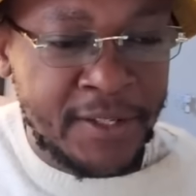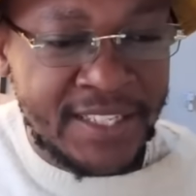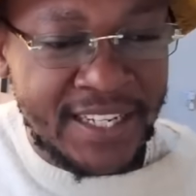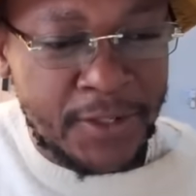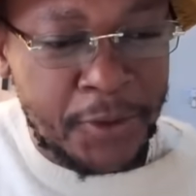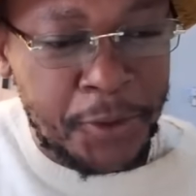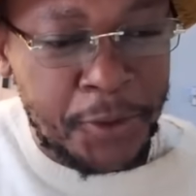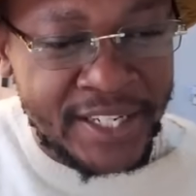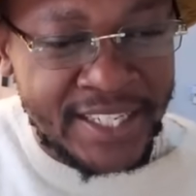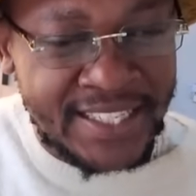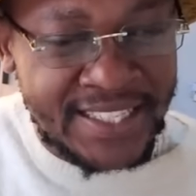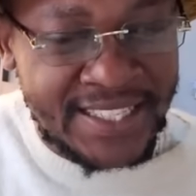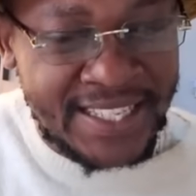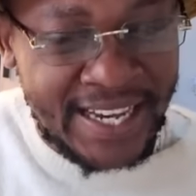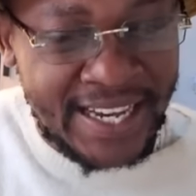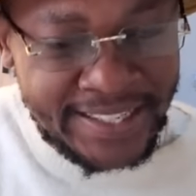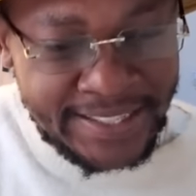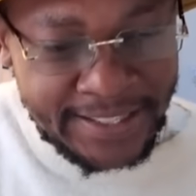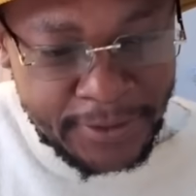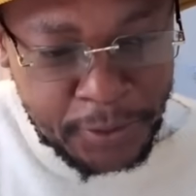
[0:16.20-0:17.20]
to
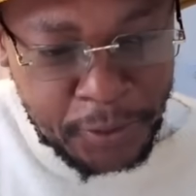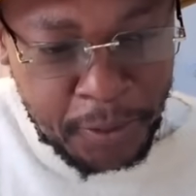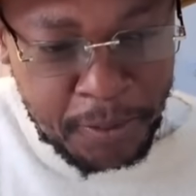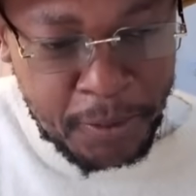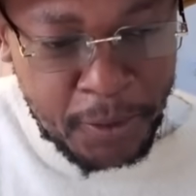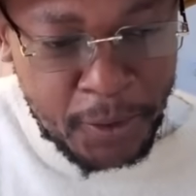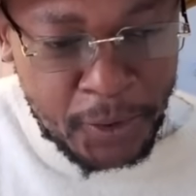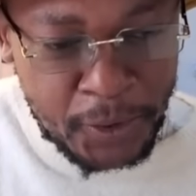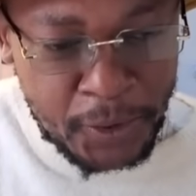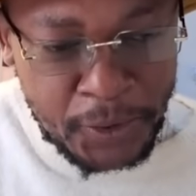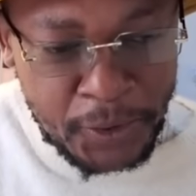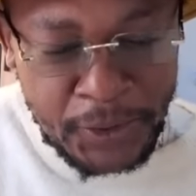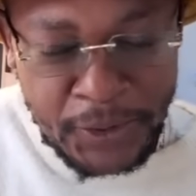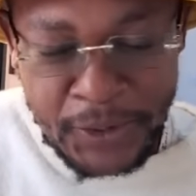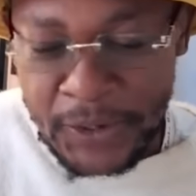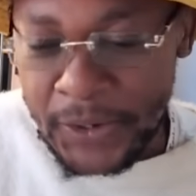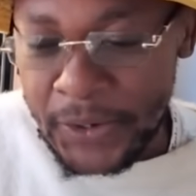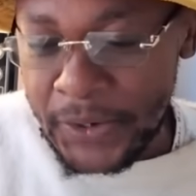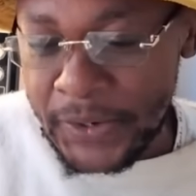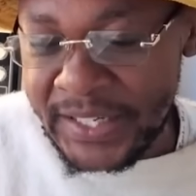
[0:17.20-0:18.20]
resign tomorrow
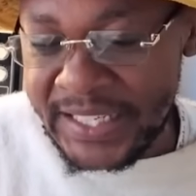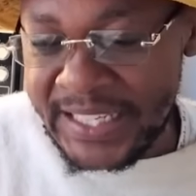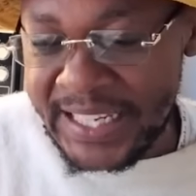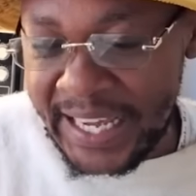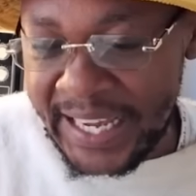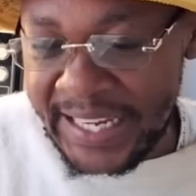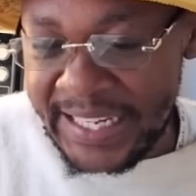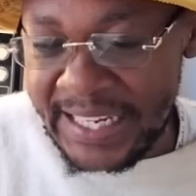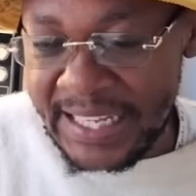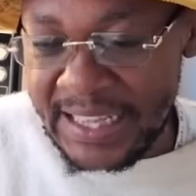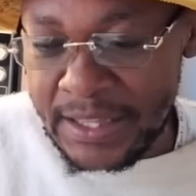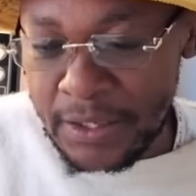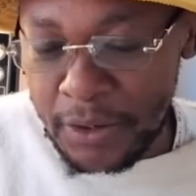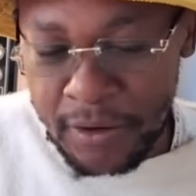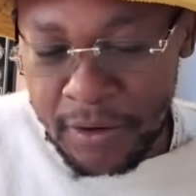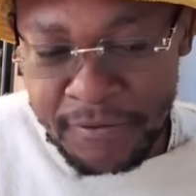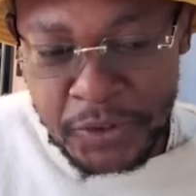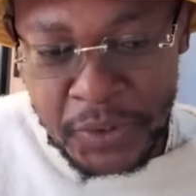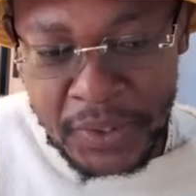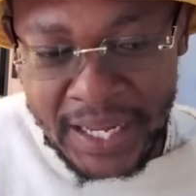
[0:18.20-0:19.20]
on the 18th
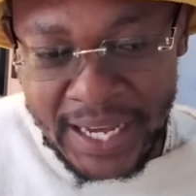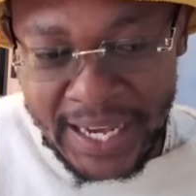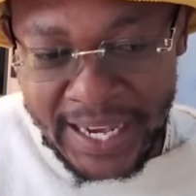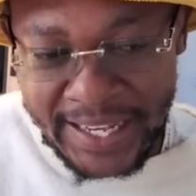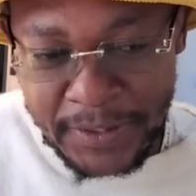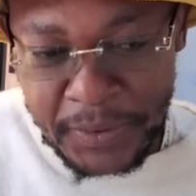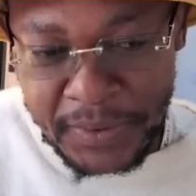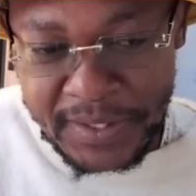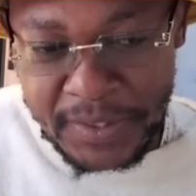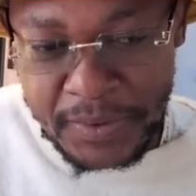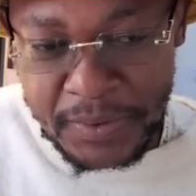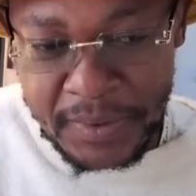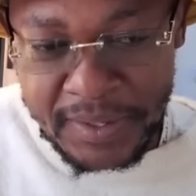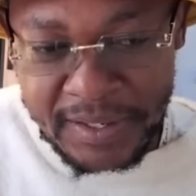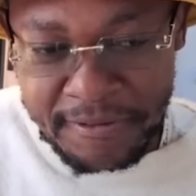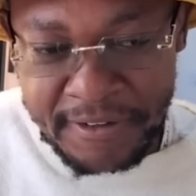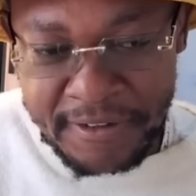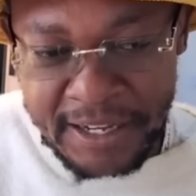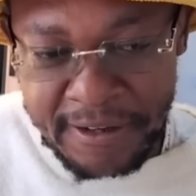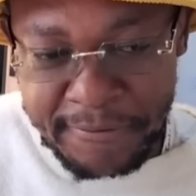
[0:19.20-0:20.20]
of July
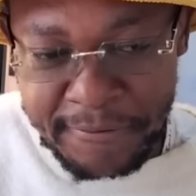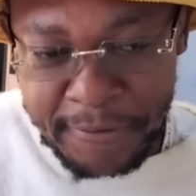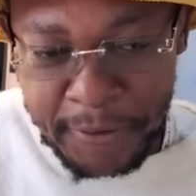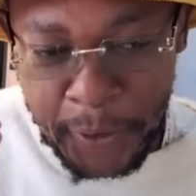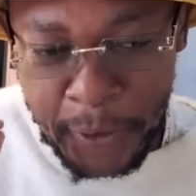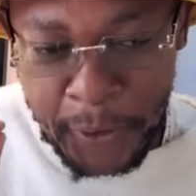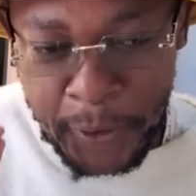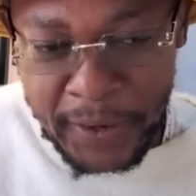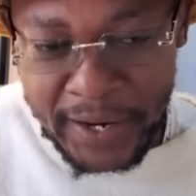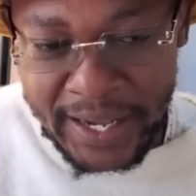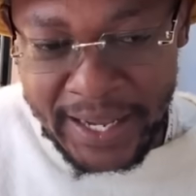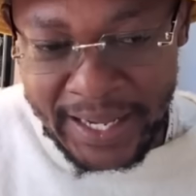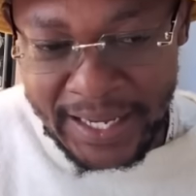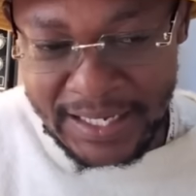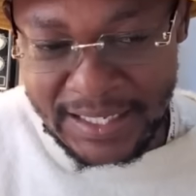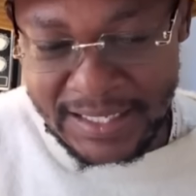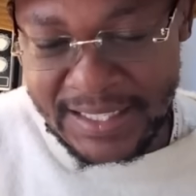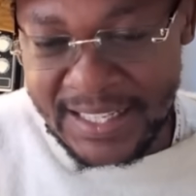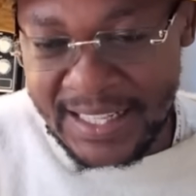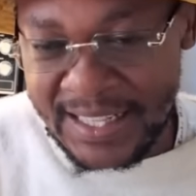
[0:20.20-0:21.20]
2025, or
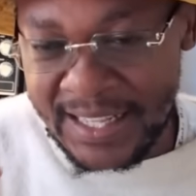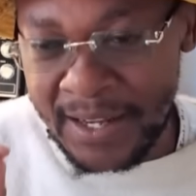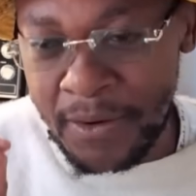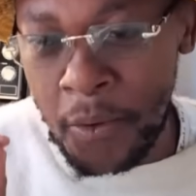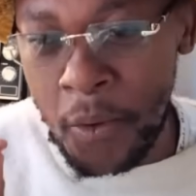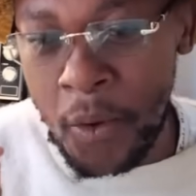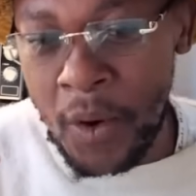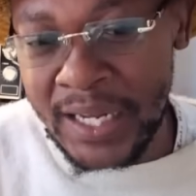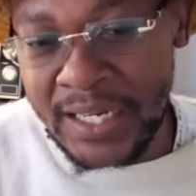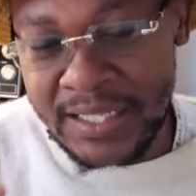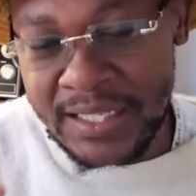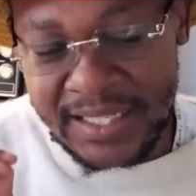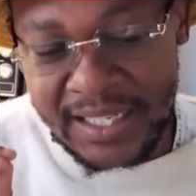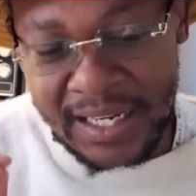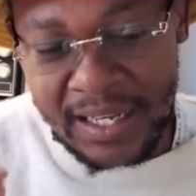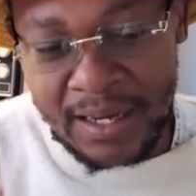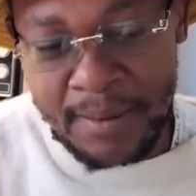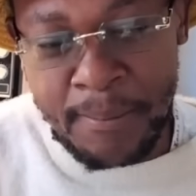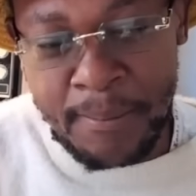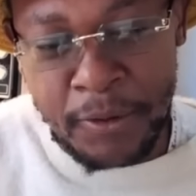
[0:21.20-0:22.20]
else they want Cyril
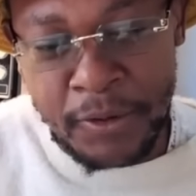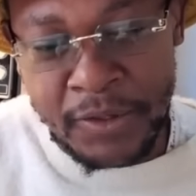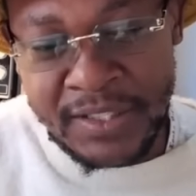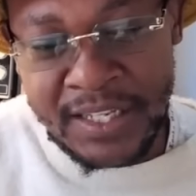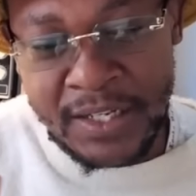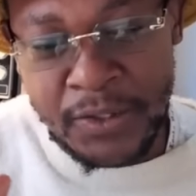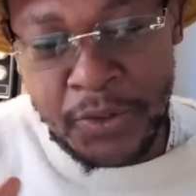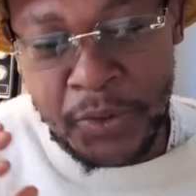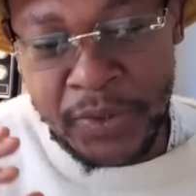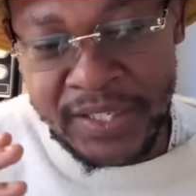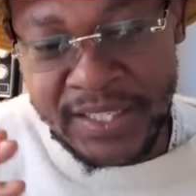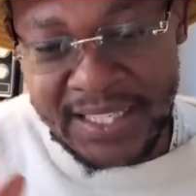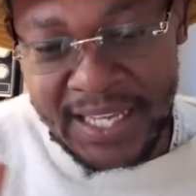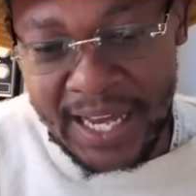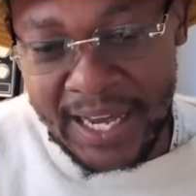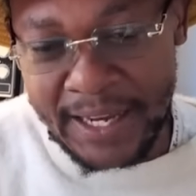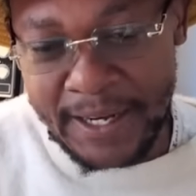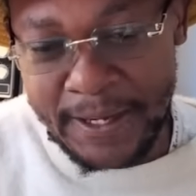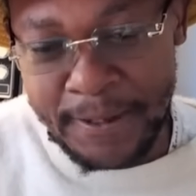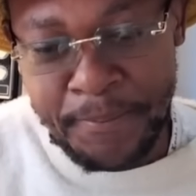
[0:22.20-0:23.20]
Ramaphosa to
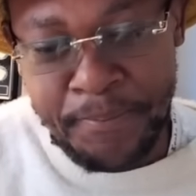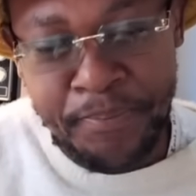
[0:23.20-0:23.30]
resign